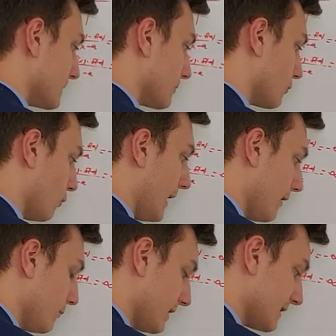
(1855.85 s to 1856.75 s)
The way
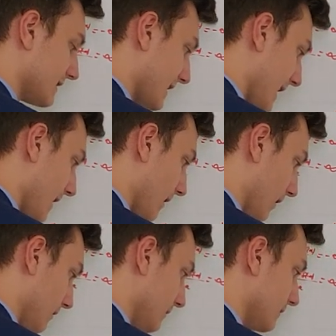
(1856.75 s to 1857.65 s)
we can
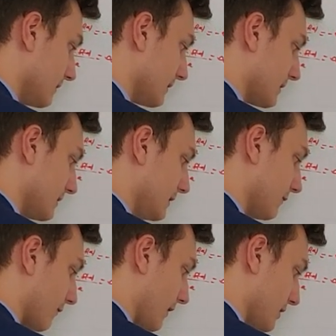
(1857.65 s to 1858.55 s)
tell this is
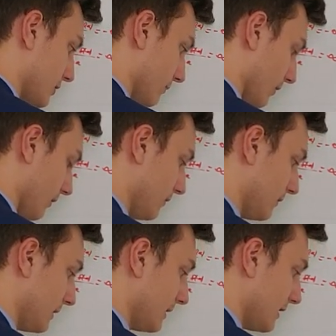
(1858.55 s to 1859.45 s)
differentiable
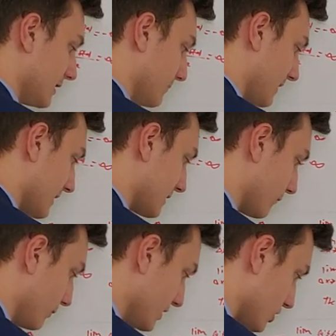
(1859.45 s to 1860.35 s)
is because
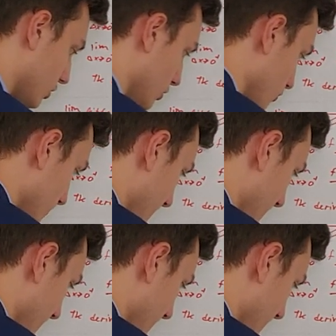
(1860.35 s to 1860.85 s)
if we zoom